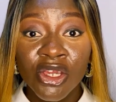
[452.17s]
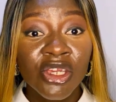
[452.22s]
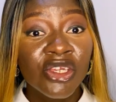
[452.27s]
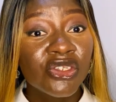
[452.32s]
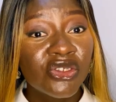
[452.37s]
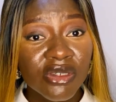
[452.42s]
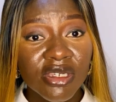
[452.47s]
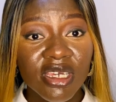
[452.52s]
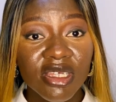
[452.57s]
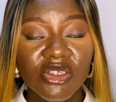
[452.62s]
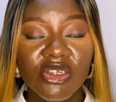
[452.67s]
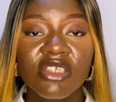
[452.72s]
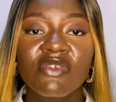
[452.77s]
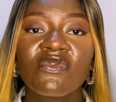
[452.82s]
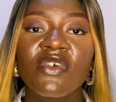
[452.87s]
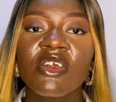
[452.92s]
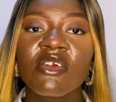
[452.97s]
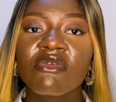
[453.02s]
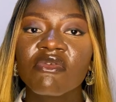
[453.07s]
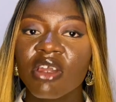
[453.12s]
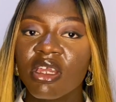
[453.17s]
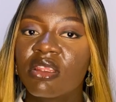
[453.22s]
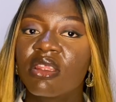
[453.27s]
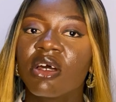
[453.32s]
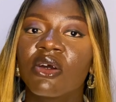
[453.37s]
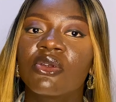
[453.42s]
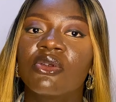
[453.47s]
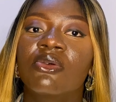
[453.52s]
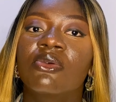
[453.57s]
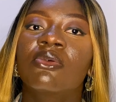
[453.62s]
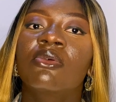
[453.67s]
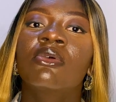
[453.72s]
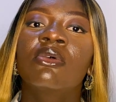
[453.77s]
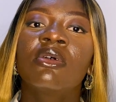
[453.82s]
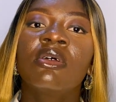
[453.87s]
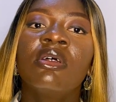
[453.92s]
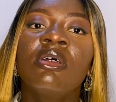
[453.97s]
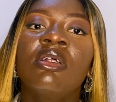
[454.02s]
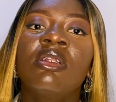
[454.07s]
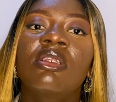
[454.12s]
Okay, so it's very vital you
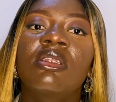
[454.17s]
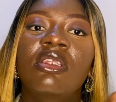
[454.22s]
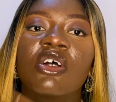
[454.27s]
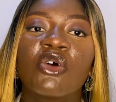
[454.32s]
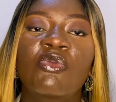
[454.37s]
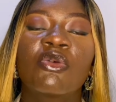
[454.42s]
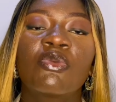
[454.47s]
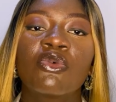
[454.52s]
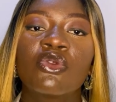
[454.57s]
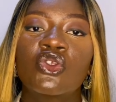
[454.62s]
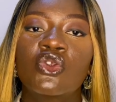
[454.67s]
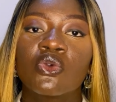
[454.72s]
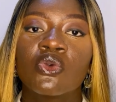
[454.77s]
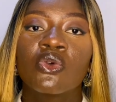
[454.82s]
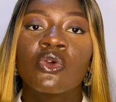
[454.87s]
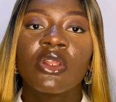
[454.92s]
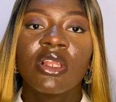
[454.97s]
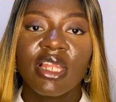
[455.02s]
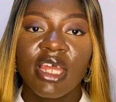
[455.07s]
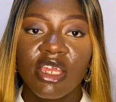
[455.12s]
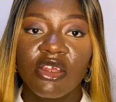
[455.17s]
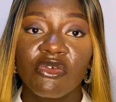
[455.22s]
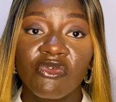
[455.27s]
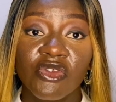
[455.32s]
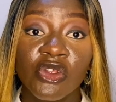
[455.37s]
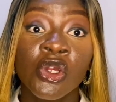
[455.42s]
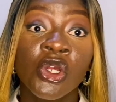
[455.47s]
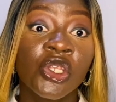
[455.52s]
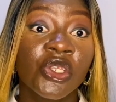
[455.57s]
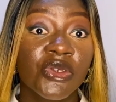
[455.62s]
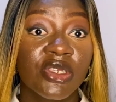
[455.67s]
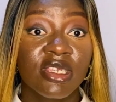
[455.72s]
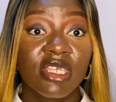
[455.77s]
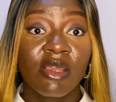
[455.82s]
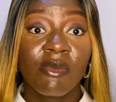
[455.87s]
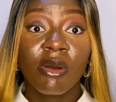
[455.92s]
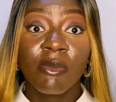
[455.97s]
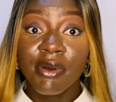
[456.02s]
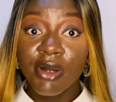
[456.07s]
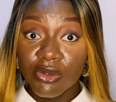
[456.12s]
tell people to like your video, just as I'm
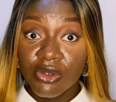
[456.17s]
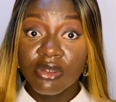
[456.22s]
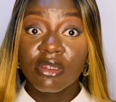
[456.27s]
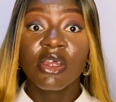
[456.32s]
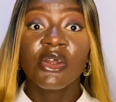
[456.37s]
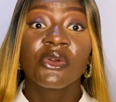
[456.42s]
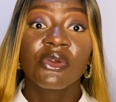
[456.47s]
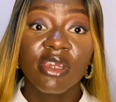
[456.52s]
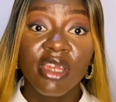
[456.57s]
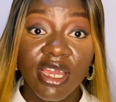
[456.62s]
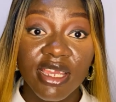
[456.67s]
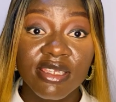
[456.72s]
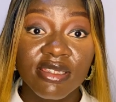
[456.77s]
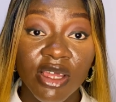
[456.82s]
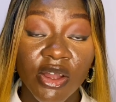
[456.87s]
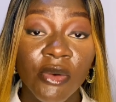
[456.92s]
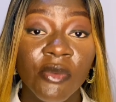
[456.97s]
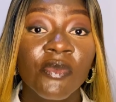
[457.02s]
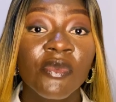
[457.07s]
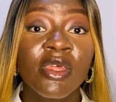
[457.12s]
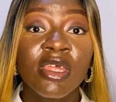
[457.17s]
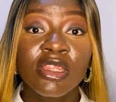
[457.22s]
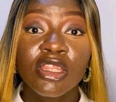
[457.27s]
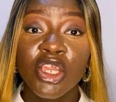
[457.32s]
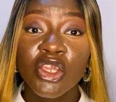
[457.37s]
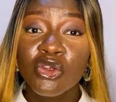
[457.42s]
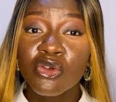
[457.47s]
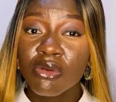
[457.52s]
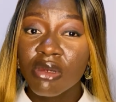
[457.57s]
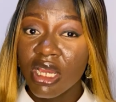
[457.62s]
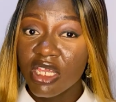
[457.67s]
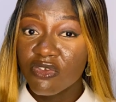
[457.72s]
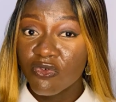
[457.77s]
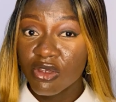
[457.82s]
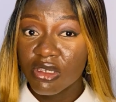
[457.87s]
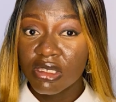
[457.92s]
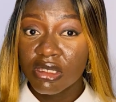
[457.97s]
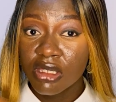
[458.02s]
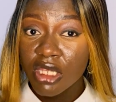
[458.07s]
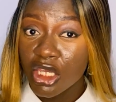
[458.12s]
about to tell you guys now. Thank you guys for
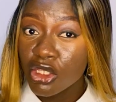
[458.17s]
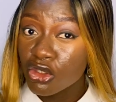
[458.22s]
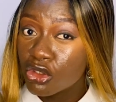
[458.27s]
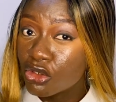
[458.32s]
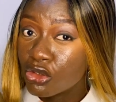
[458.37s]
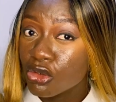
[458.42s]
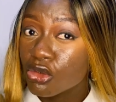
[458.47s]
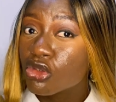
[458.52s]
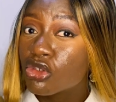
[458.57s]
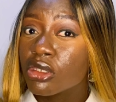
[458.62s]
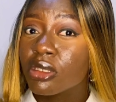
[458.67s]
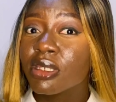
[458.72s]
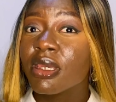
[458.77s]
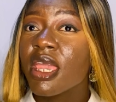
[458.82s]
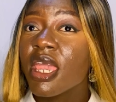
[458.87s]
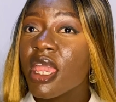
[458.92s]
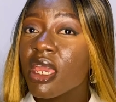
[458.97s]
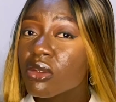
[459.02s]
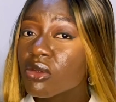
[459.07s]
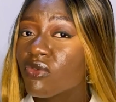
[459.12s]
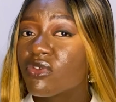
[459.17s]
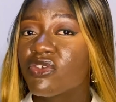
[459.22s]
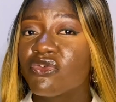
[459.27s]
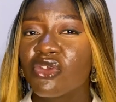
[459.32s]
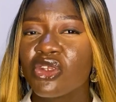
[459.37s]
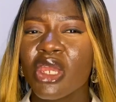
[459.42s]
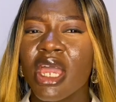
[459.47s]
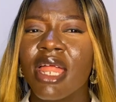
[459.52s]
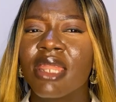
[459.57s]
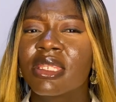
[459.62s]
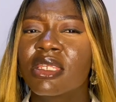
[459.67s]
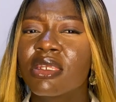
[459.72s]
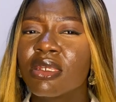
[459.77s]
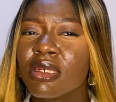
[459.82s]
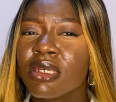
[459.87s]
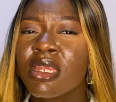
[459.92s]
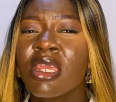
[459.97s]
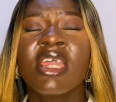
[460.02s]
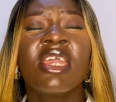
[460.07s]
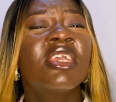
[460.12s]
staying tuned to the end of this video, and
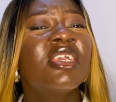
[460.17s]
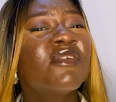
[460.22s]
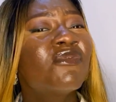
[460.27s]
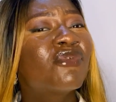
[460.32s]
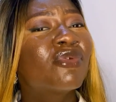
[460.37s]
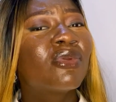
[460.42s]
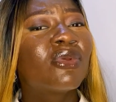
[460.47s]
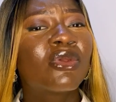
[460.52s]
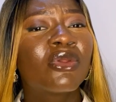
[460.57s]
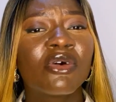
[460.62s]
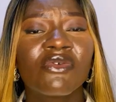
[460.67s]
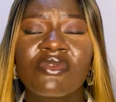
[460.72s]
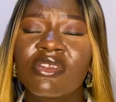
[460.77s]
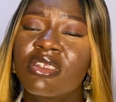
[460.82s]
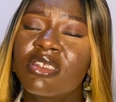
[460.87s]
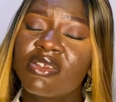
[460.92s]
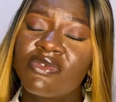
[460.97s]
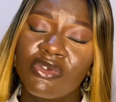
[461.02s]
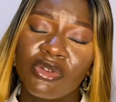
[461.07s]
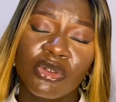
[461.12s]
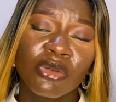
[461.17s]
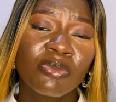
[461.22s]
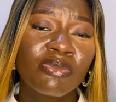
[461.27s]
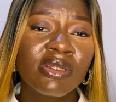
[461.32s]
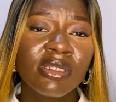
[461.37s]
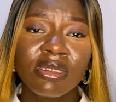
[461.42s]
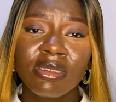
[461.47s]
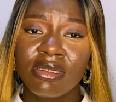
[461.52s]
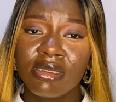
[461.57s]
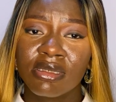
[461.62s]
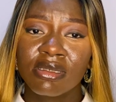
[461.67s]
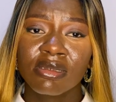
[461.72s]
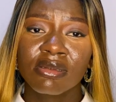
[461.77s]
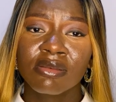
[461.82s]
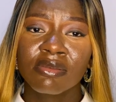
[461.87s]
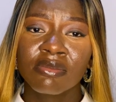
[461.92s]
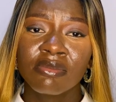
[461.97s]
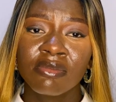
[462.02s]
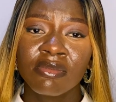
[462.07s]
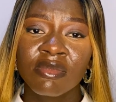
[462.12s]
if you loved this video, please,
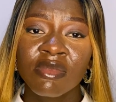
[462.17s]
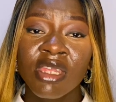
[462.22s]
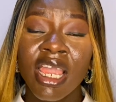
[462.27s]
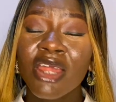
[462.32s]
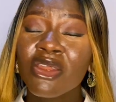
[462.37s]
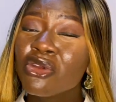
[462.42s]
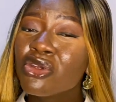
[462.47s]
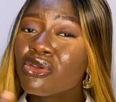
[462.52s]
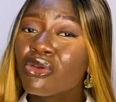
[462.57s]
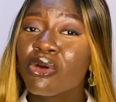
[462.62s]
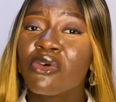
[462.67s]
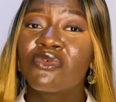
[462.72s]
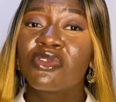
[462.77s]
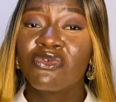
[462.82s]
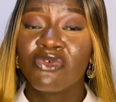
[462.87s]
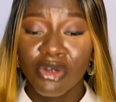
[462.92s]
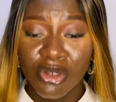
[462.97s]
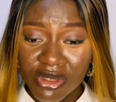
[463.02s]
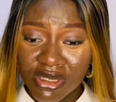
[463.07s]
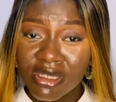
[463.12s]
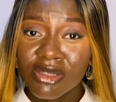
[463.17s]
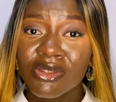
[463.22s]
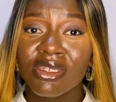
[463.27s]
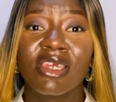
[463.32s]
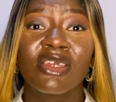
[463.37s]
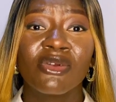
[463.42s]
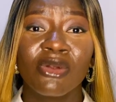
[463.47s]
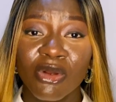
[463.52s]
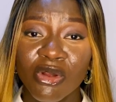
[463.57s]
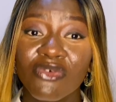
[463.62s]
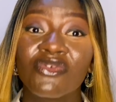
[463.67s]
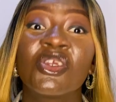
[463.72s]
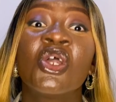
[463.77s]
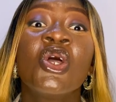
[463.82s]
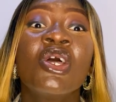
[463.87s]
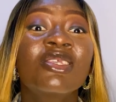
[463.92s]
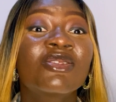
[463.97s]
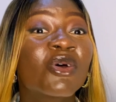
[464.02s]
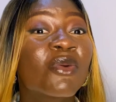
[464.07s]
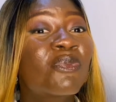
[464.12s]
I know you loved it, for you to stay to the end, you loved it,
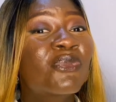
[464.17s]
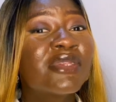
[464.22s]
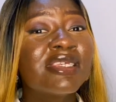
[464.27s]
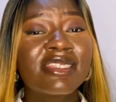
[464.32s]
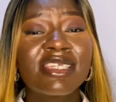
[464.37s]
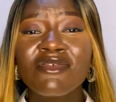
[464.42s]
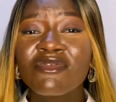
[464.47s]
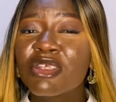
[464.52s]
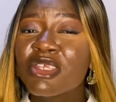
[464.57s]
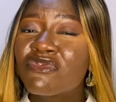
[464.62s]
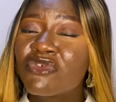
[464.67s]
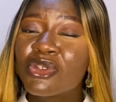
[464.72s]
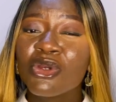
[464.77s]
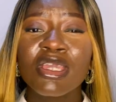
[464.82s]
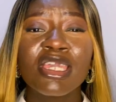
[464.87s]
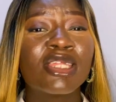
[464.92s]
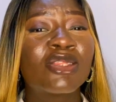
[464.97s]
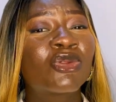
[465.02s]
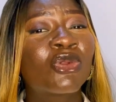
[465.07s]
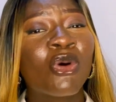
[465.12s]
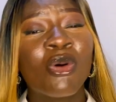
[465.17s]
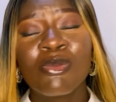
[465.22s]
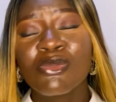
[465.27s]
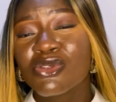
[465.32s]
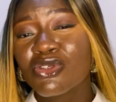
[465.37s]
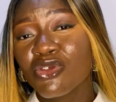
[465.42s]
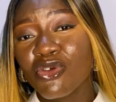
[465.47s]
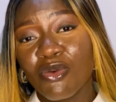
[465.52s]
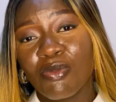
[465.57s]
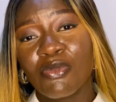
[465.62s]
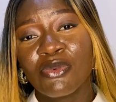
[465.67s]
so please give this video a thumbs up